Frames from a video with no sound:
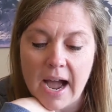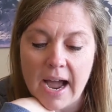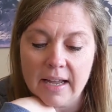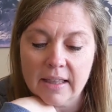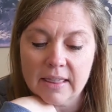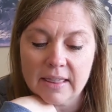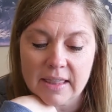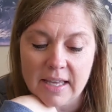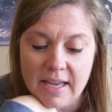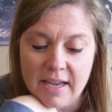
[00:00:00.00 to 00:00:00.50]
I
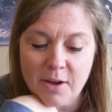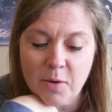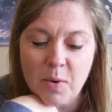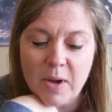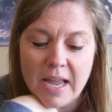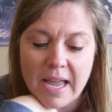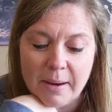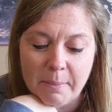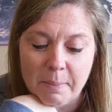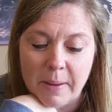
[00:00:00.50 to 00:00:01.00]
think
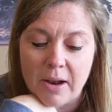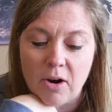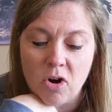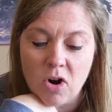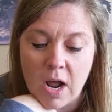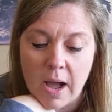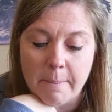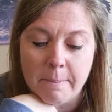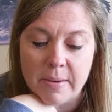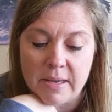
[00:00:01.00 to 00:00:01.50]
we had better
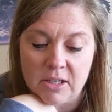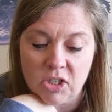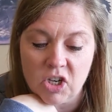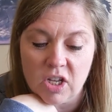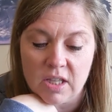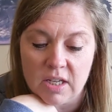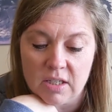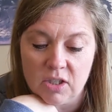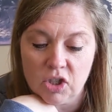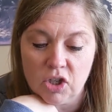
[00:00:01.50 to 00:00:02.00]
not
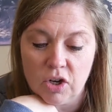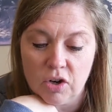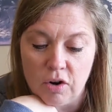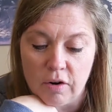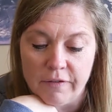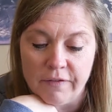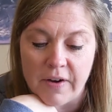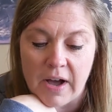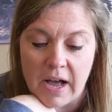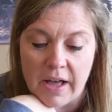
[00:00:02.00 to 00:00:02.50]
mention this to
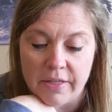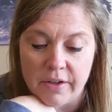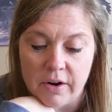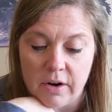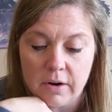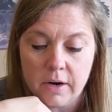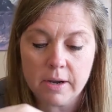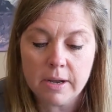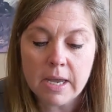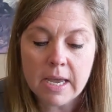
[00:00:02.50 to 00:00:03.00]
your father.